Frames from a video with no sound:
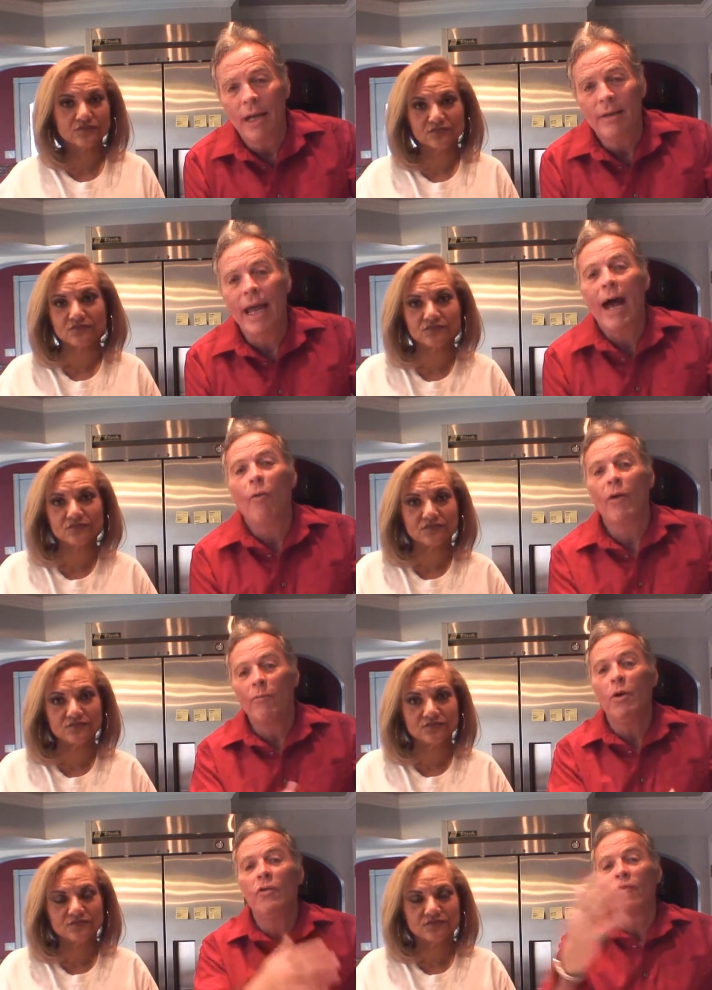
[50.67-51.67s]
Speaker 1: Now
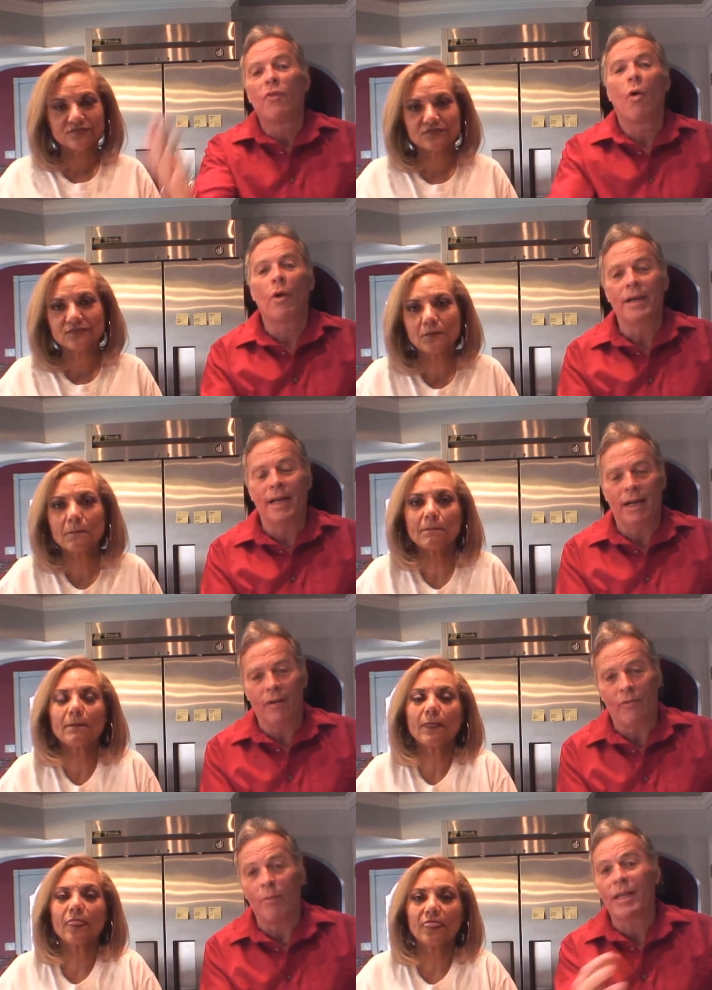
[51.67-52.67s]
we've moved forward
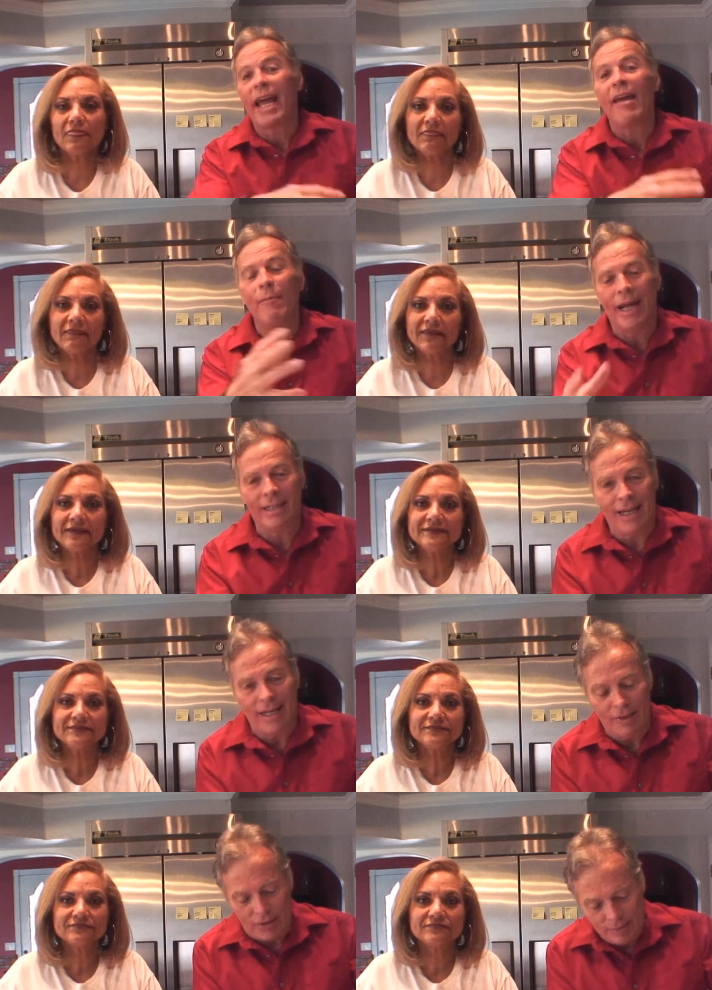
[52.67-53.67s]
now from the caveman
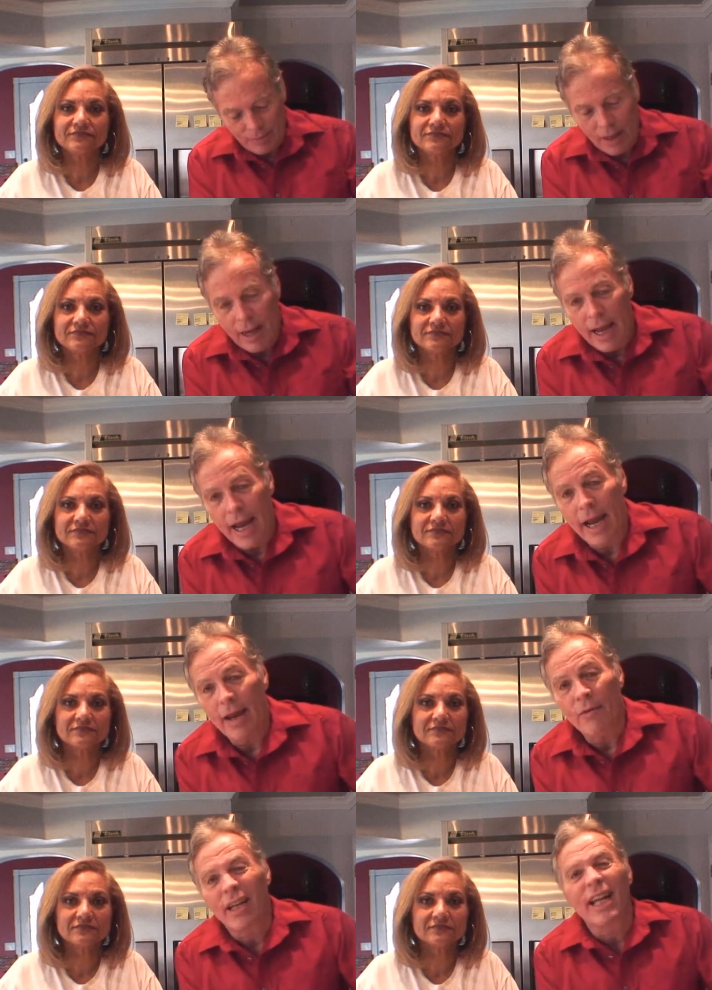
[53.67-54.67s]
days
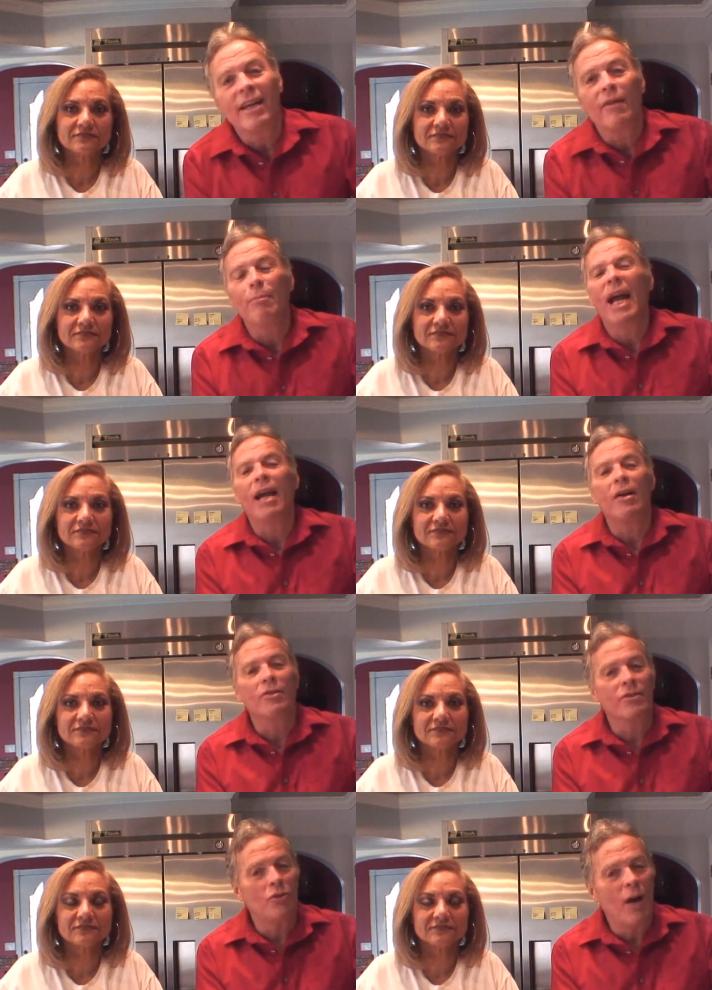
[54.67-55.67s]
and the killing of
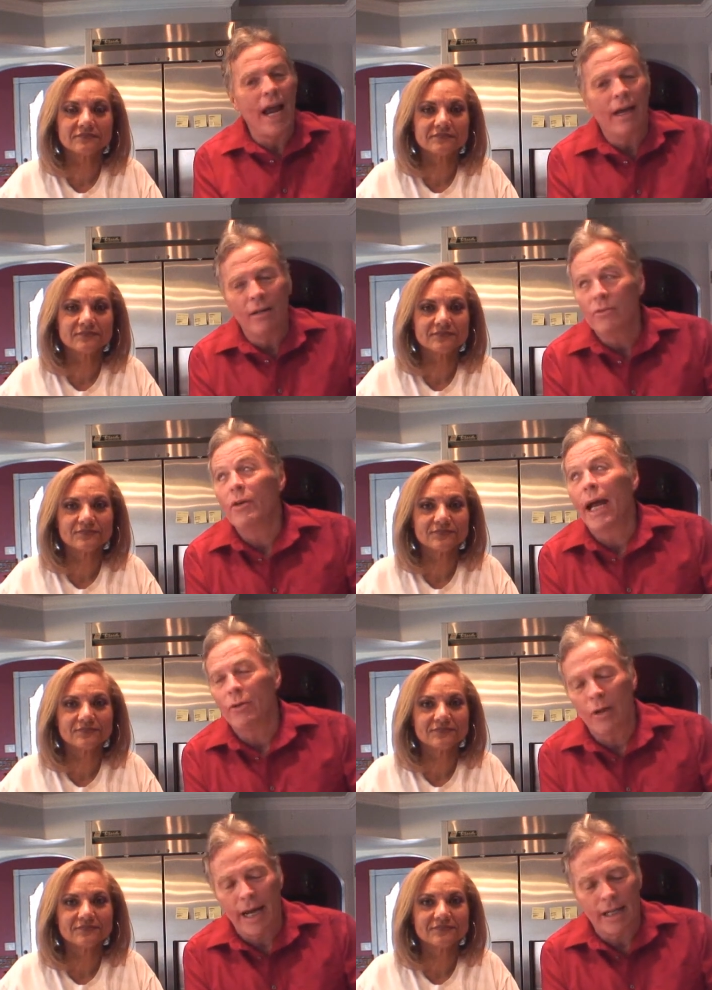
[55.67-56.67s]
bears and dra uh,
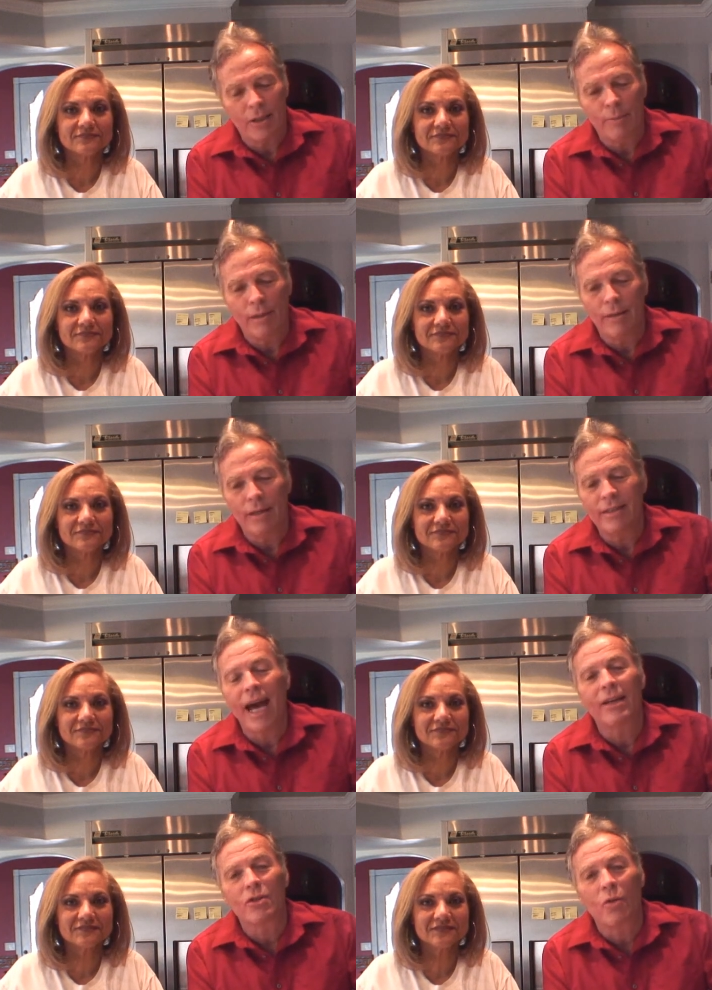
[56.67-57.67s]
not dragons, but uh,
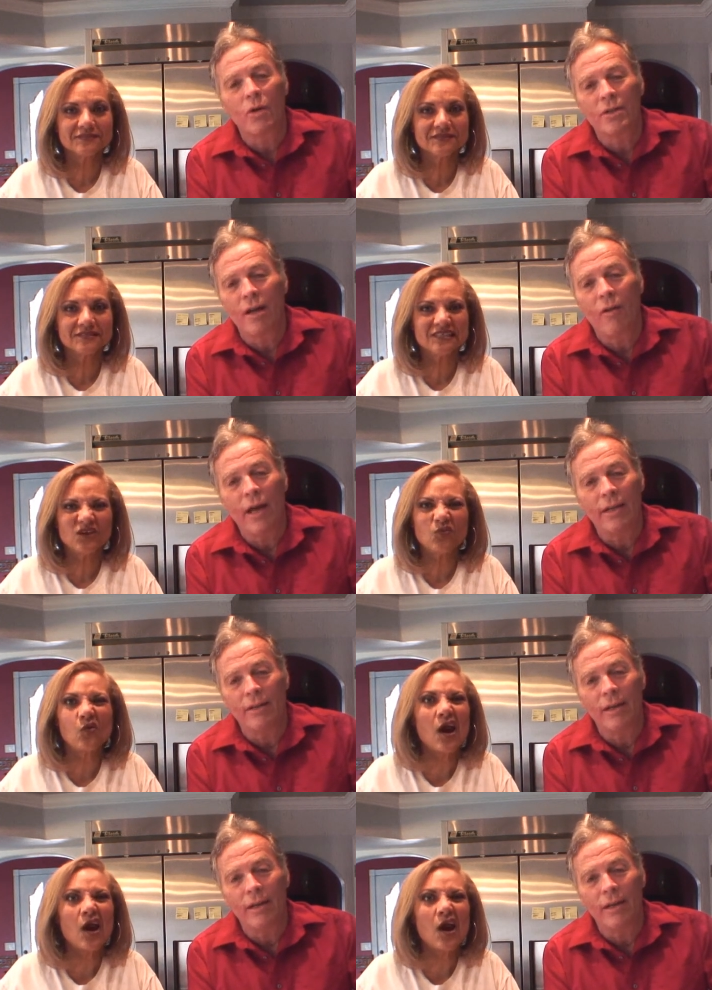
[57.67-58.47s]
dinosaurs and all that.